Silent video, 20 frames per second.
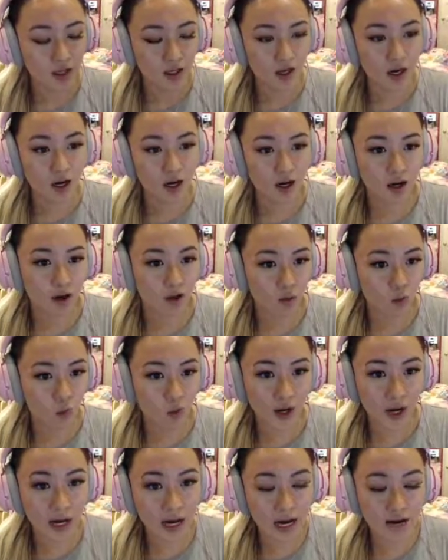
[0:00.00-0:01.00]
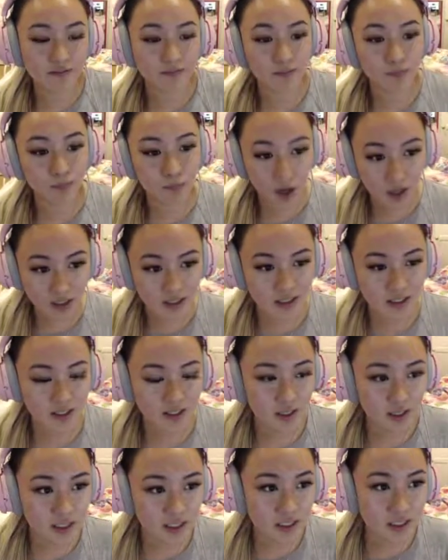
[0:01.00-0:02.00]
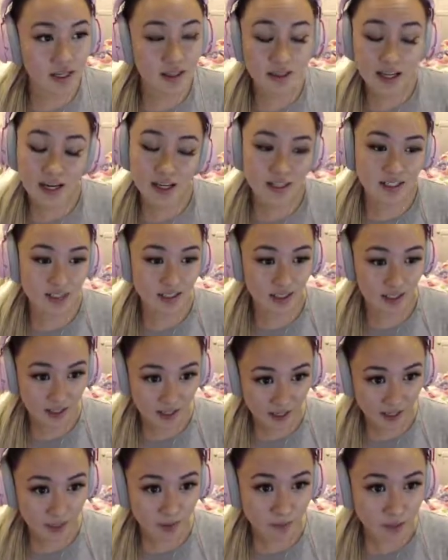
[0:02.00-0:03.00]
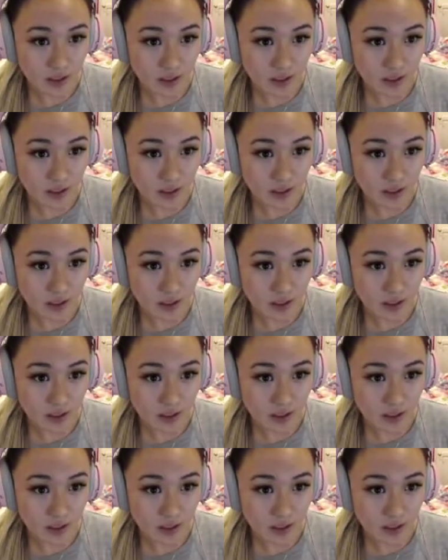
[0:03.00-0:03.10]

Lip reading: What I have boxed in here, that is the game.